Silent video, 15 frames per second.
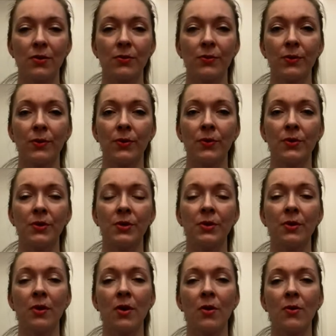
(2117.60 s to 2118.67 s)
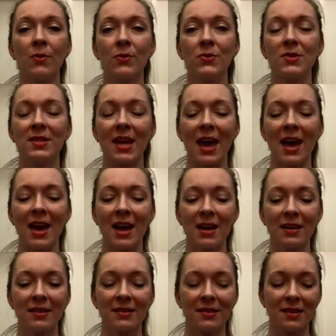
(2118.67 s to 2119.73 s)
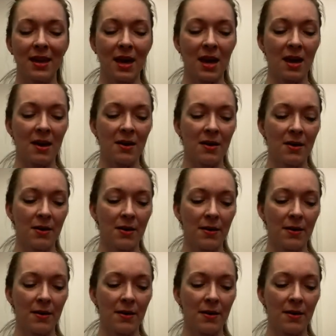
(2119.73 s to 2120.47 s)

through your nose, exhale.